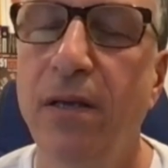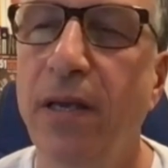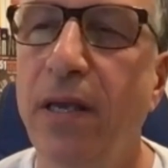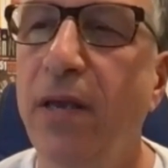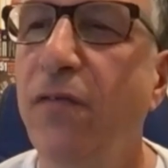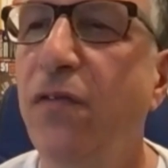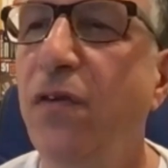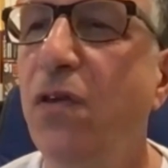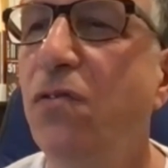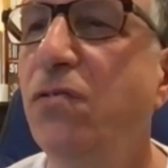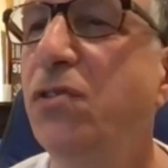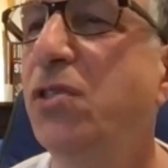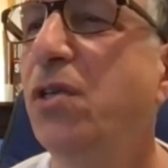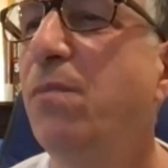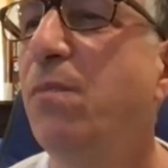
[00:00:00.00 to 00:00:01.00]
give you
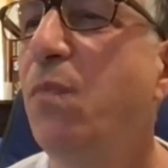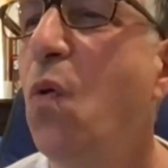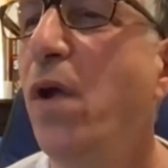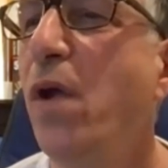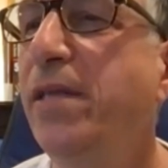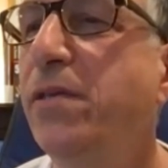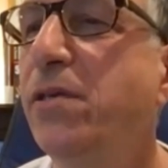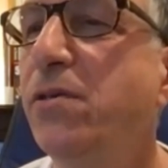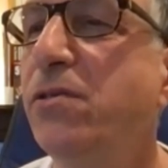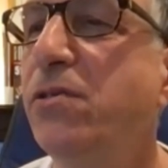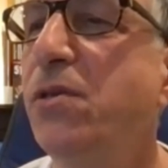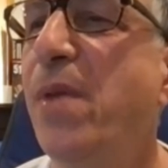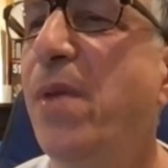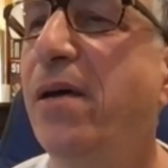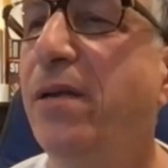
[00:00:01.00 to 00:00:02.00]
some pointers
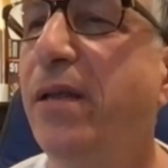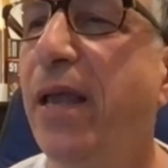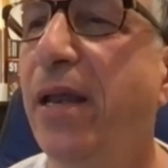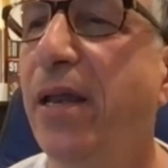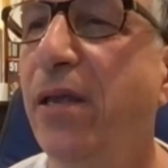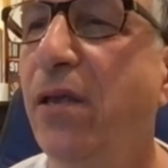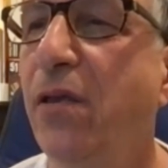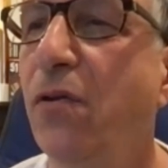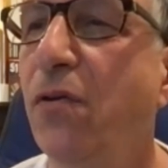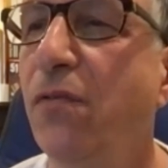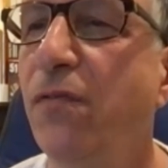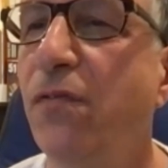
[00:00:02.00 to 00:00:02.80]
about getting your